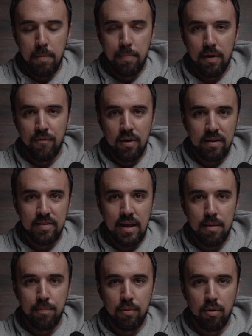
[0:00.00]
But for an
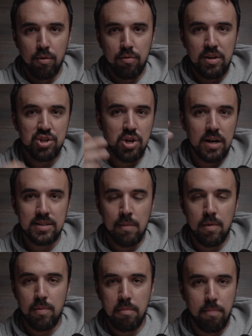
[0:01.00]
example, these shots I'm
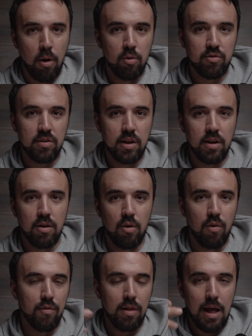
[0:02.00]
going to be posting
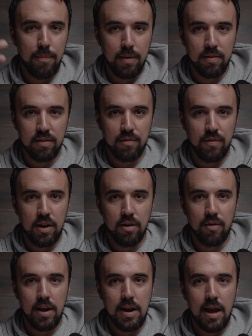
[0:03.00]
overlapping this video
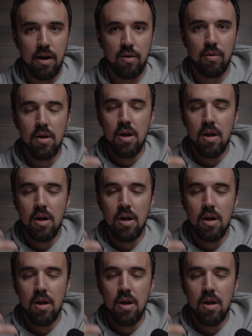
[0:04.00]
right now